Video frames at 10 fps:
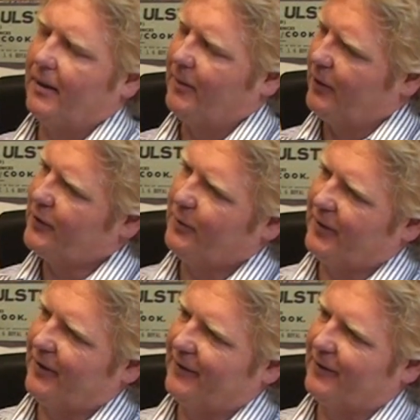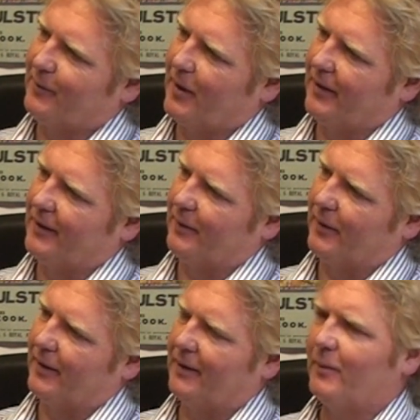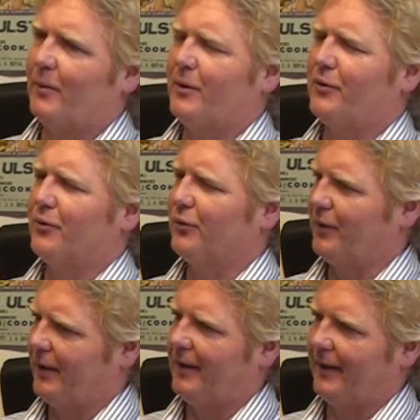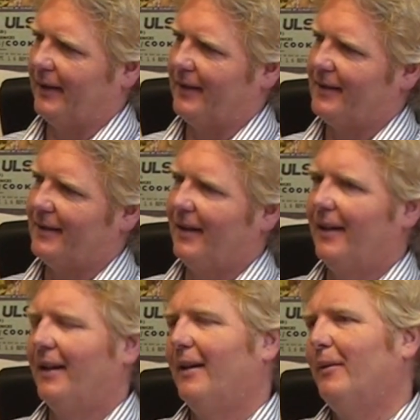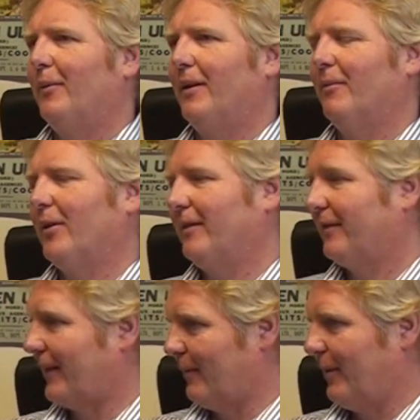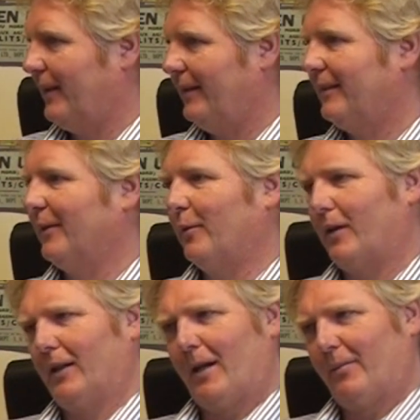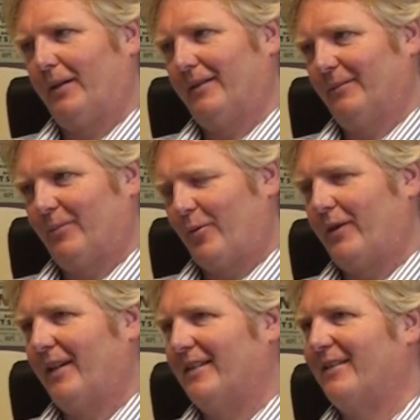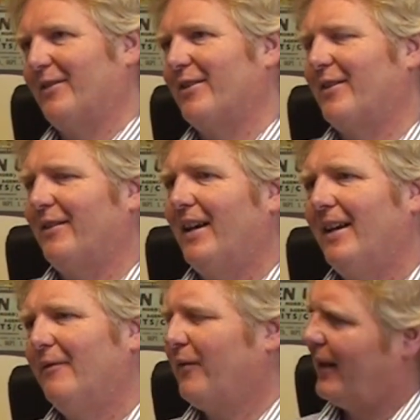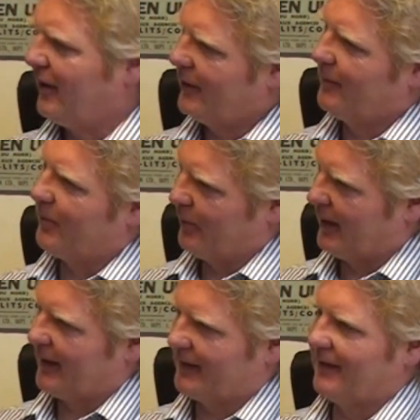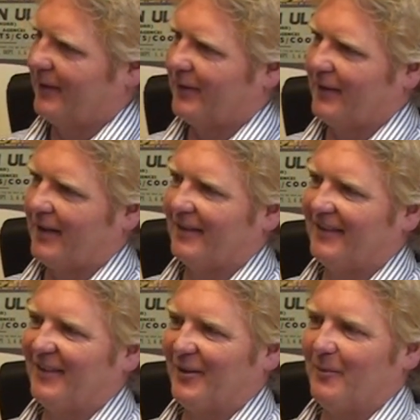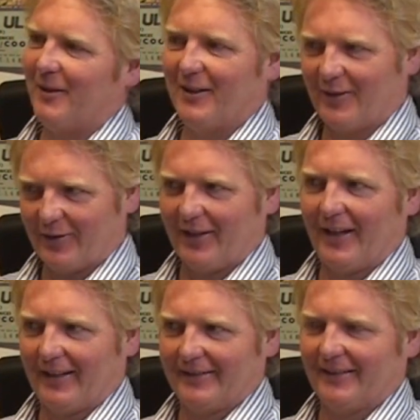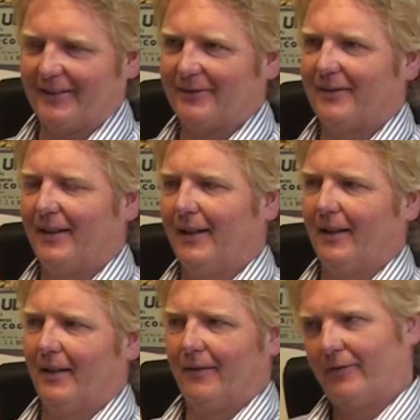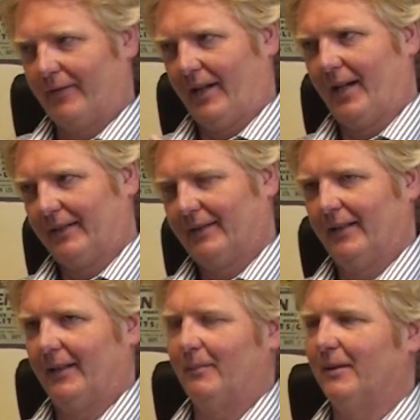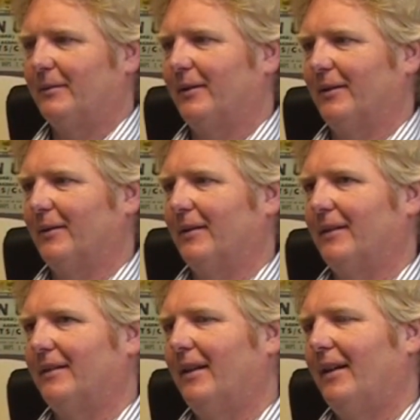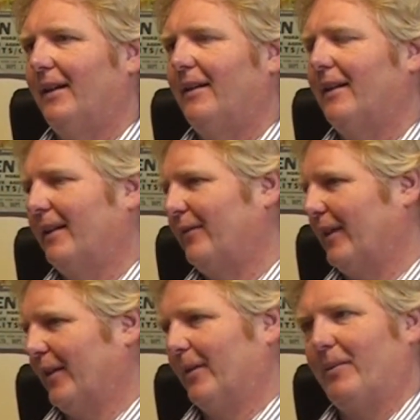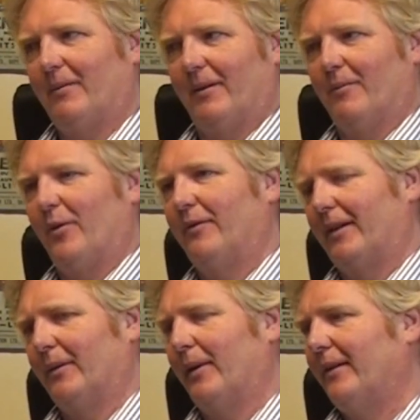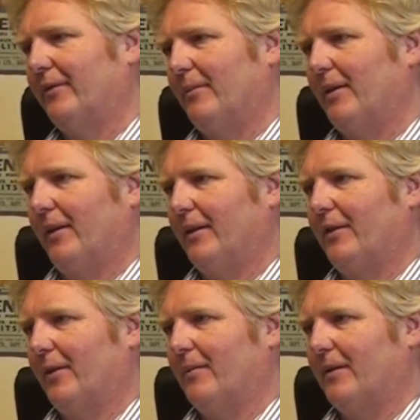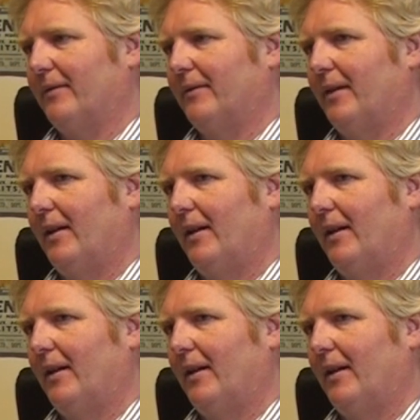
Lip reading: We also went down to Fermanagh as well, and what was really nice were the amount of families, you know, clapping protesters and stuff. Very hard to protest in Northern Ireland, you know, because there's a legacy of flags and emblems, you know, that thankfully a lot of people are moving away from now in terms of